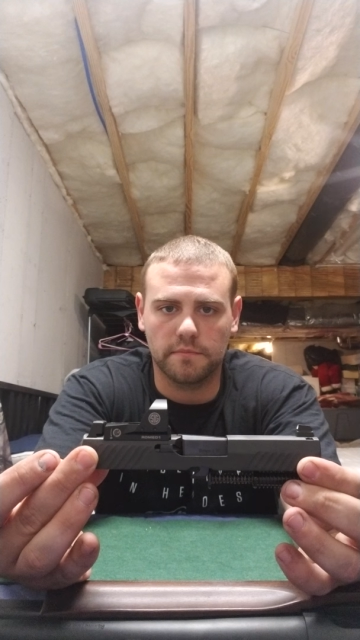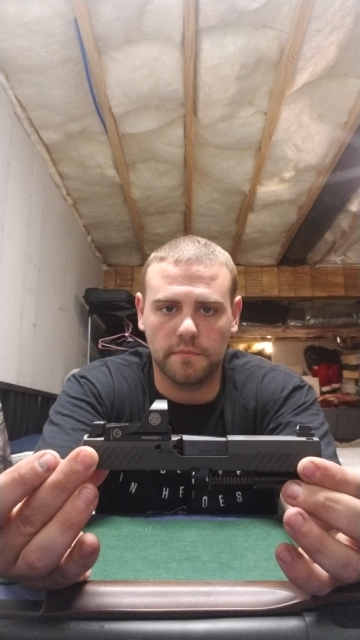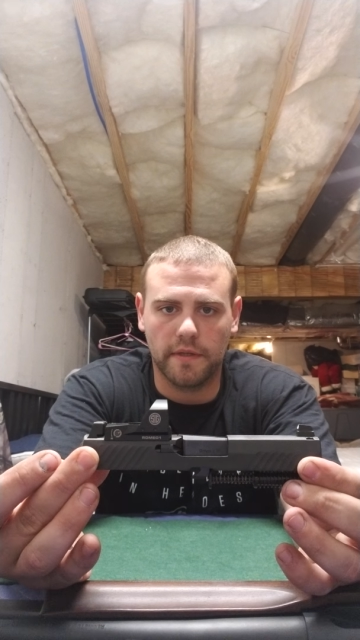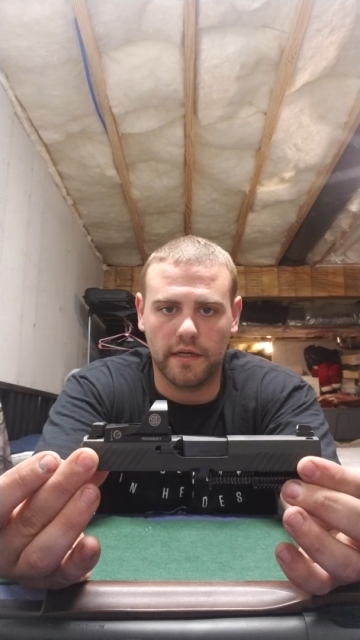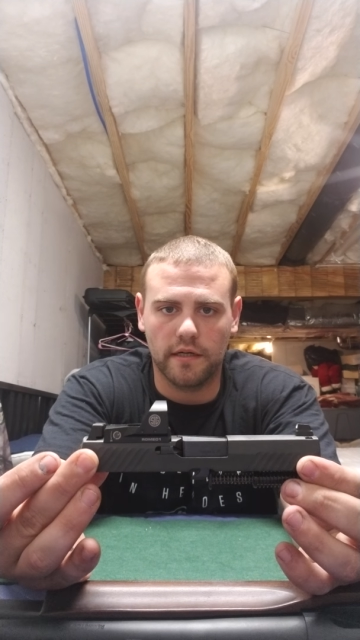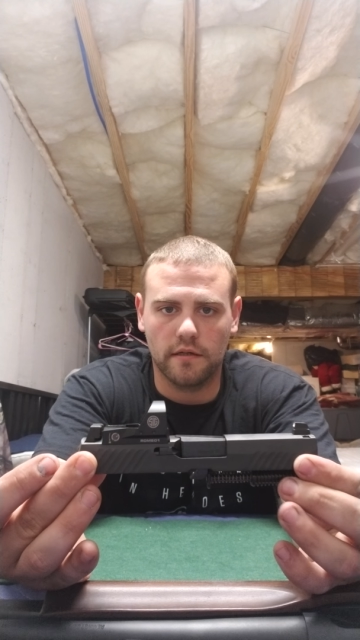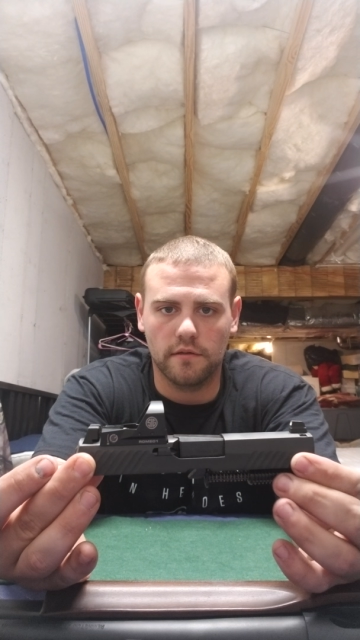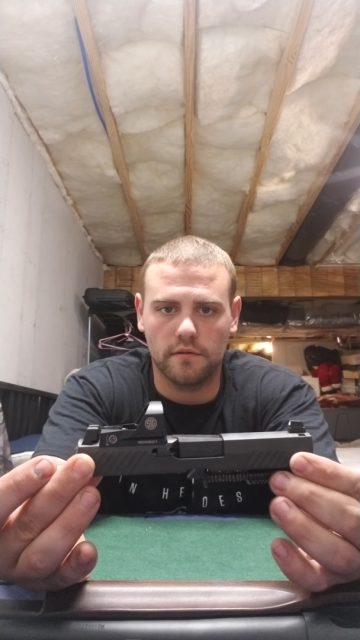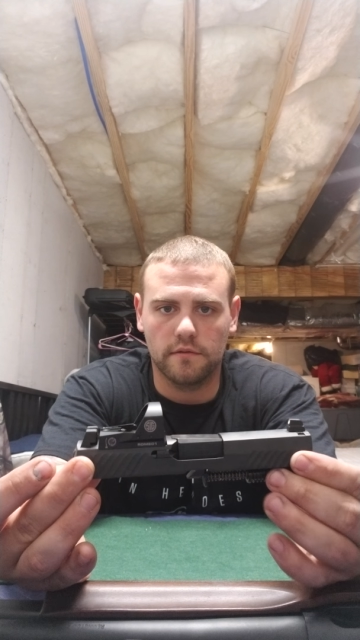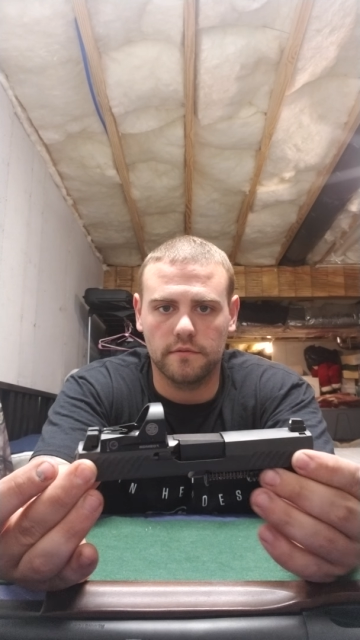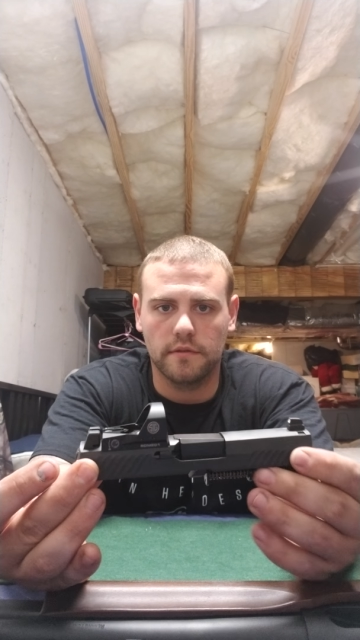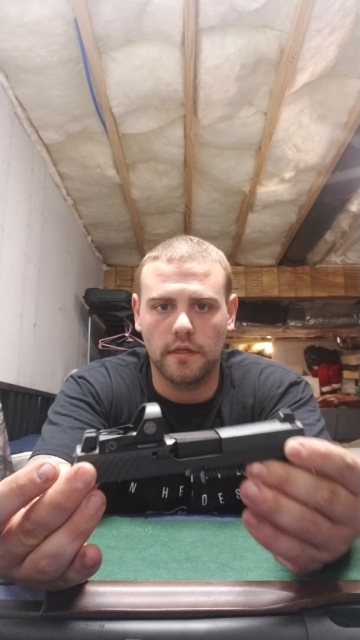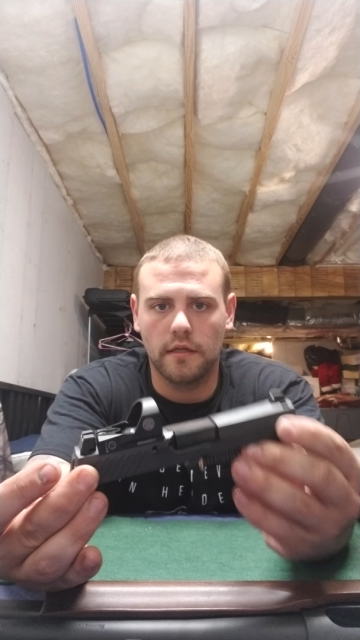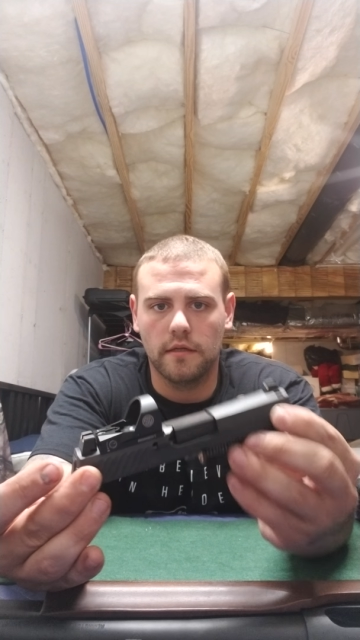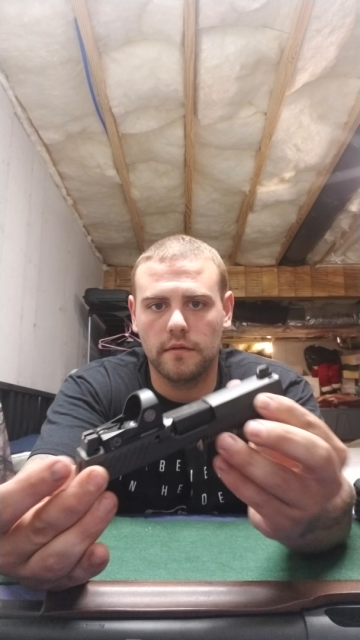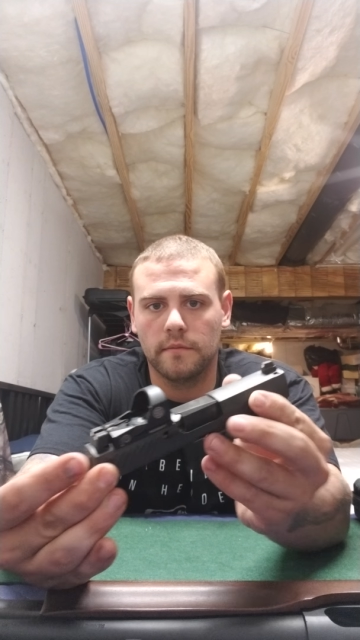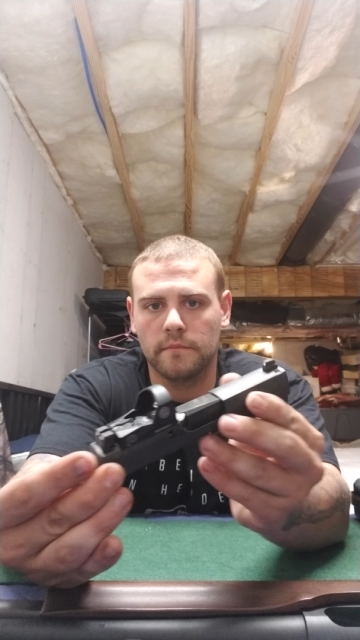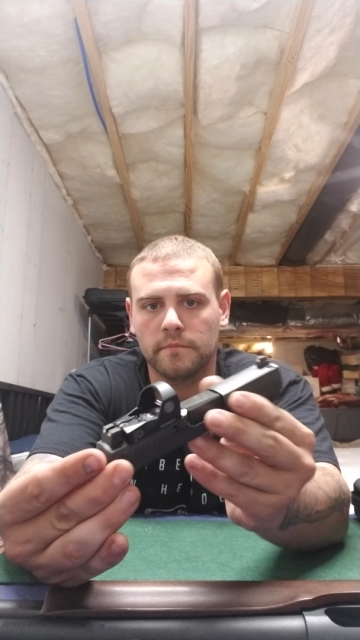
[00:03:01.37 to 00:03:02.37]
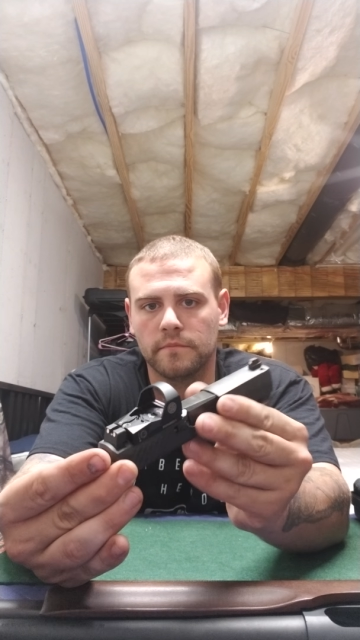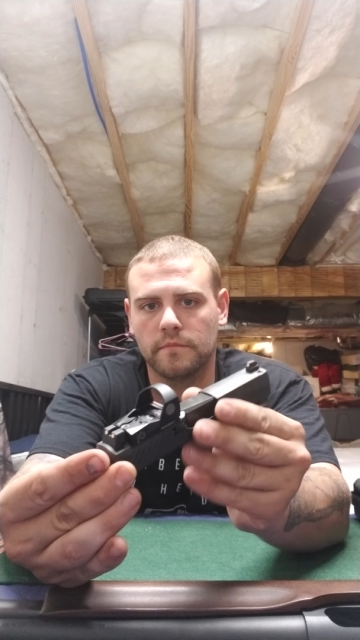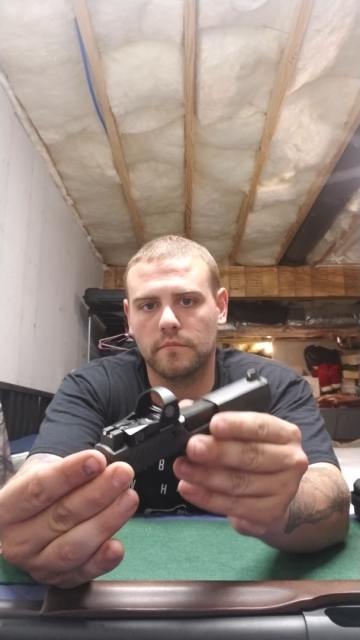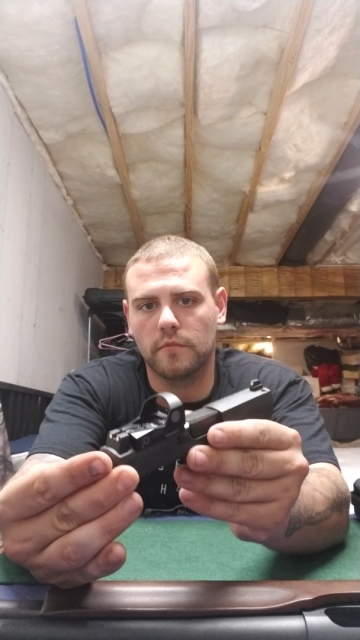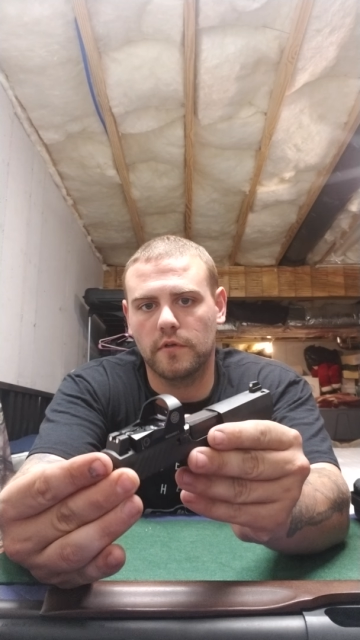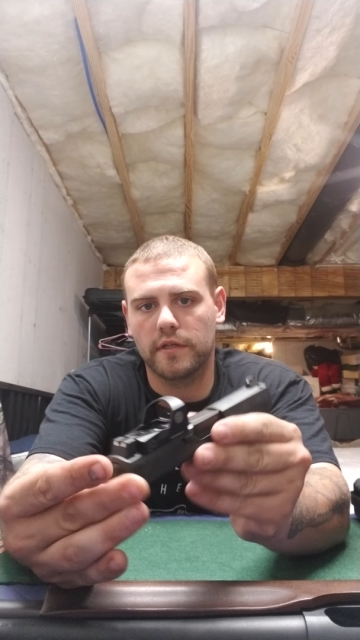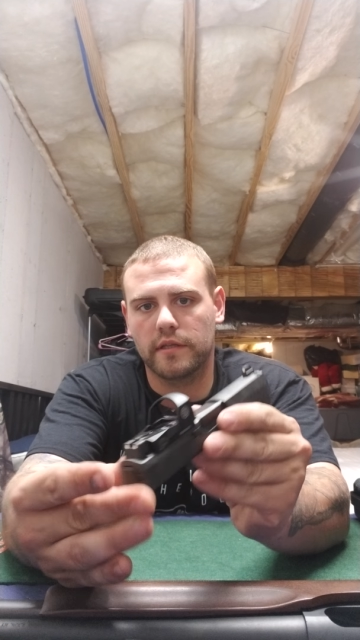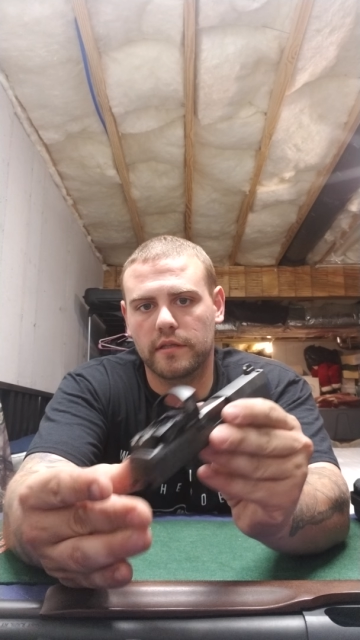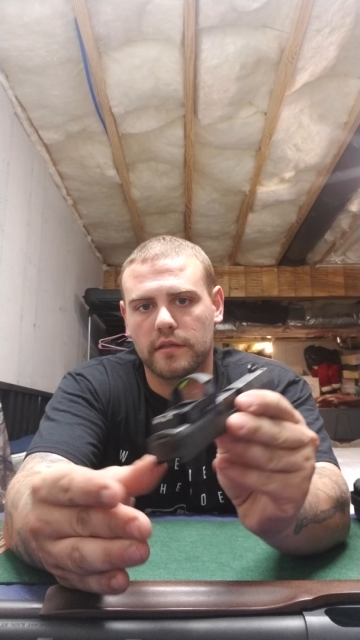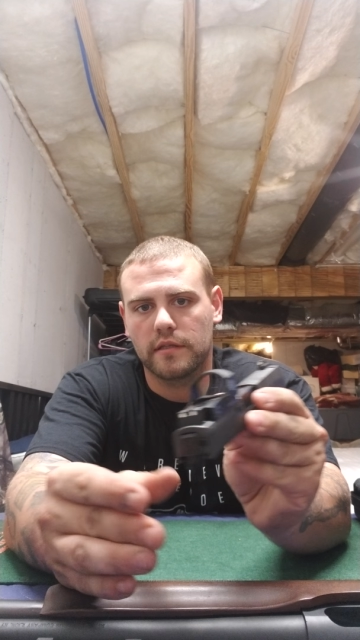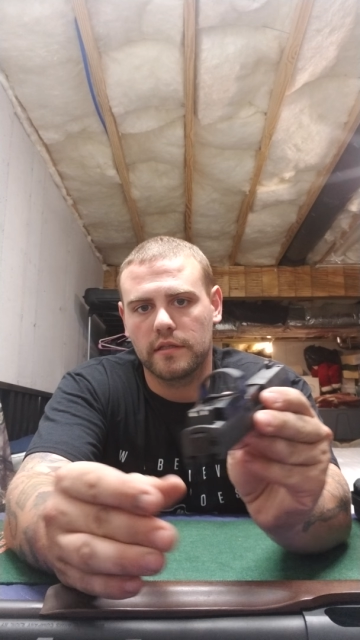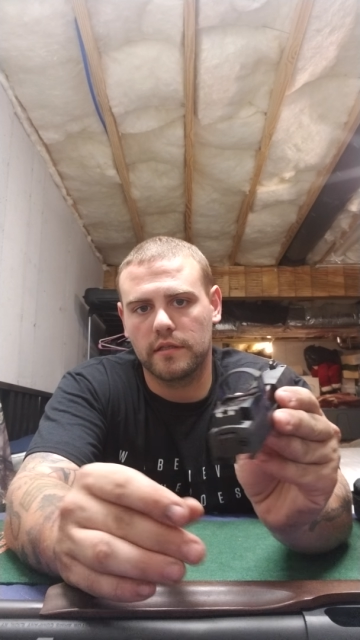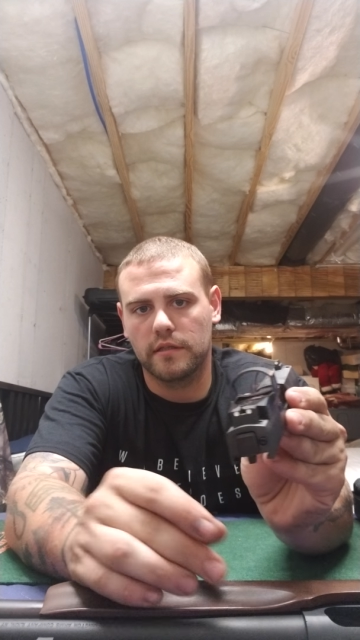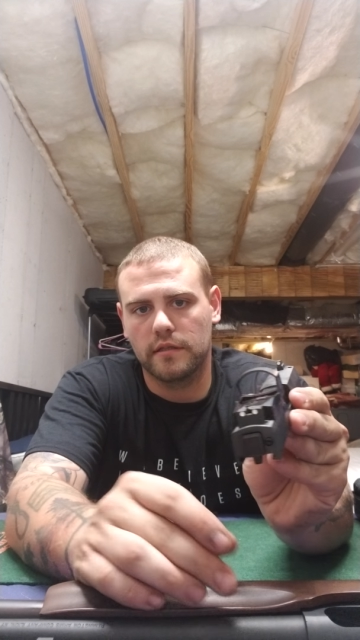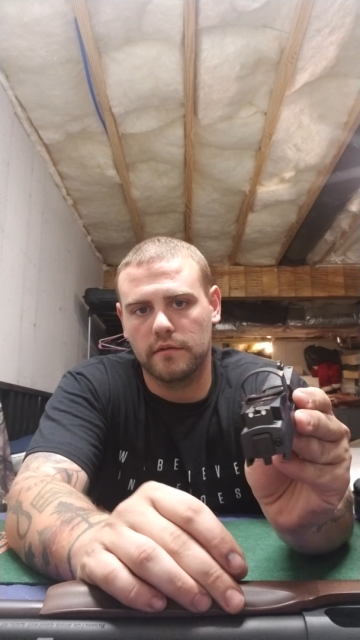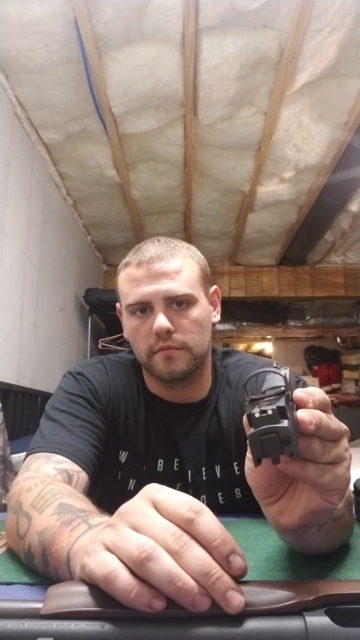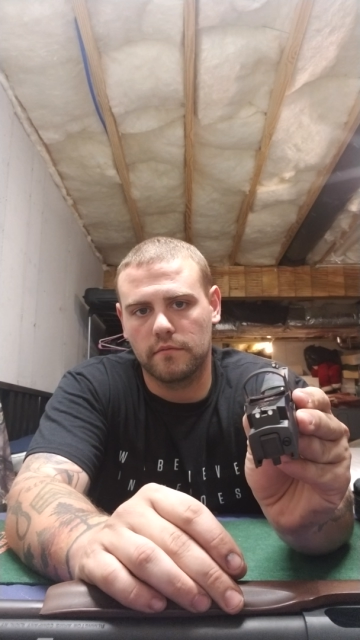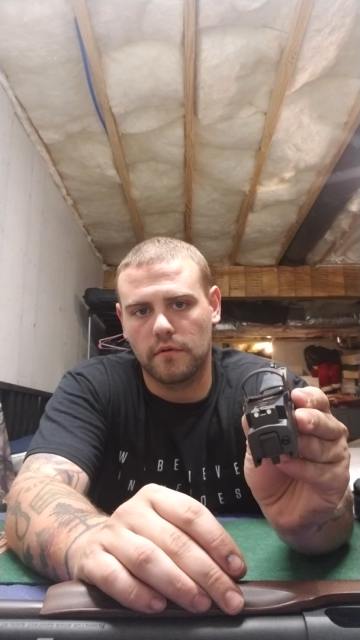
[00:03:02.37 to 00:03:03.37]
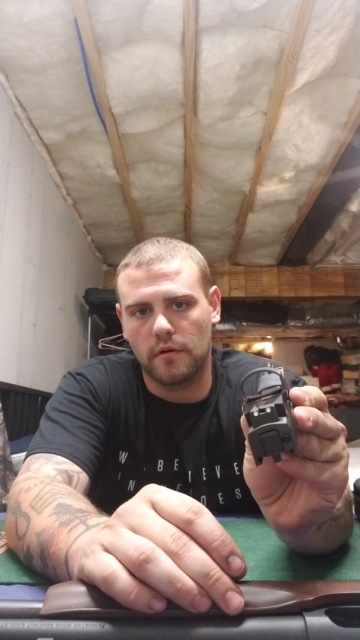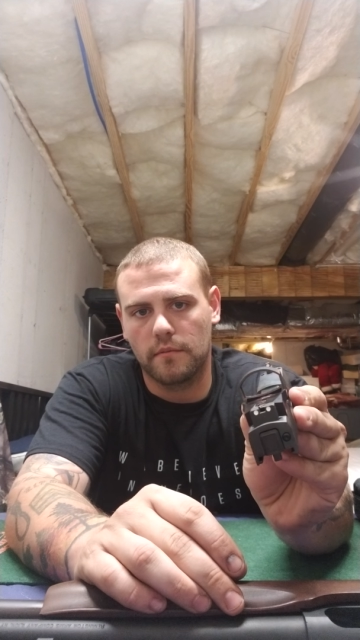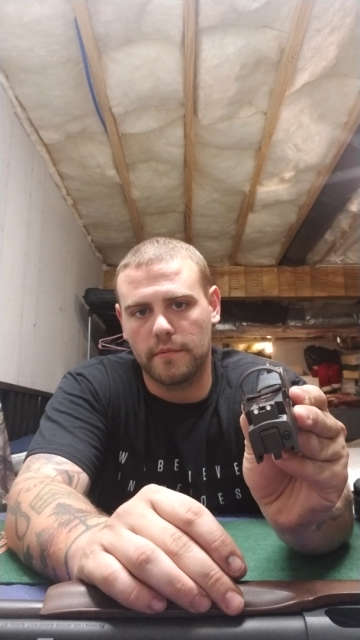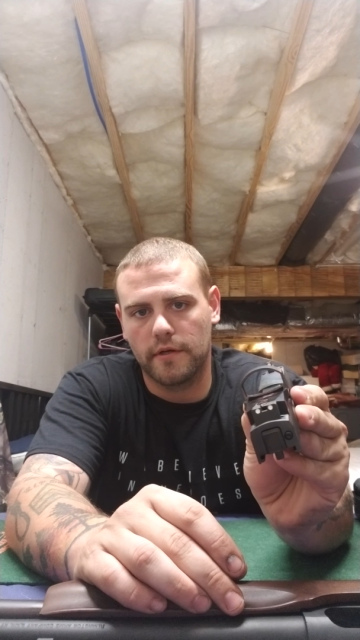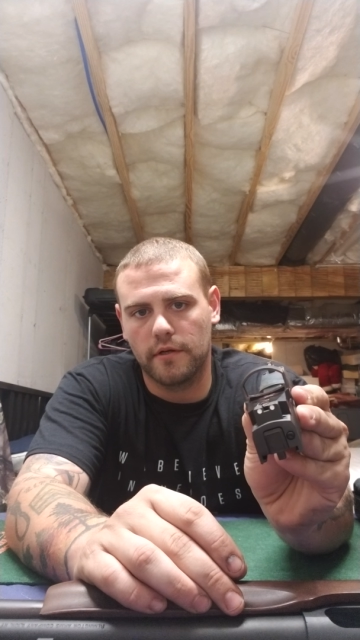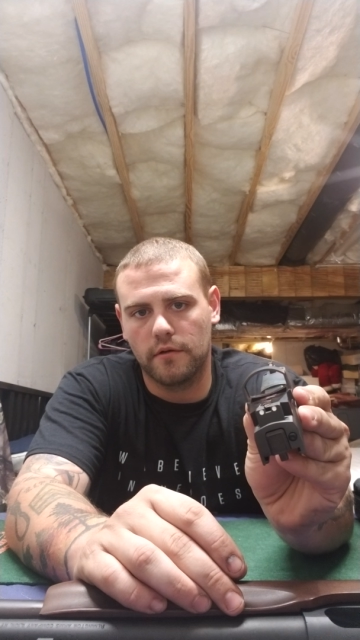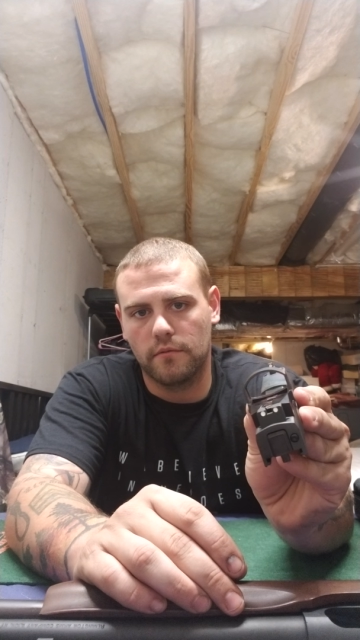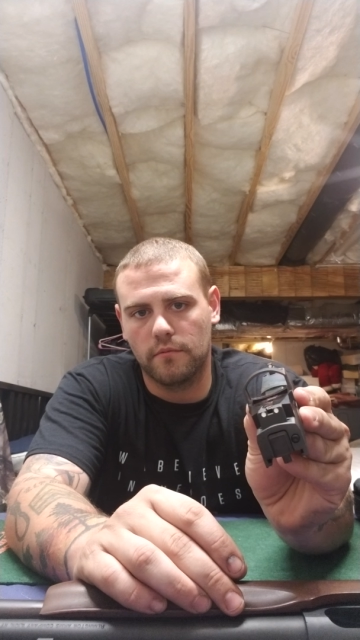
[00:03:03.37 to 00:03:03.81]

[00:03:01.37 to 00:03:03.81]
barrel with the Romeo